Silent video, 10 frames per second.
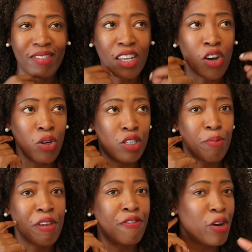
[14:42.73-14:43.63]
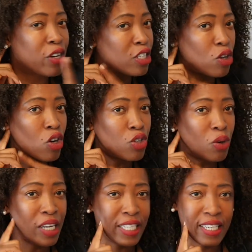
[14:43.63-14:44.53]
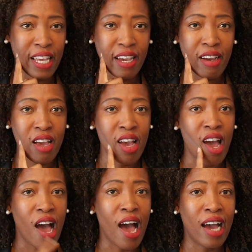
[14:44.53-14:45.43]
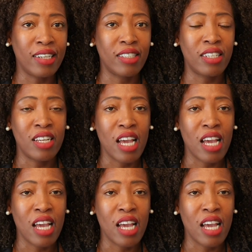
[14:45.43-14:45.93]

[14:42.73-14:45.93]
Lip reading: are going to be focused on your listening and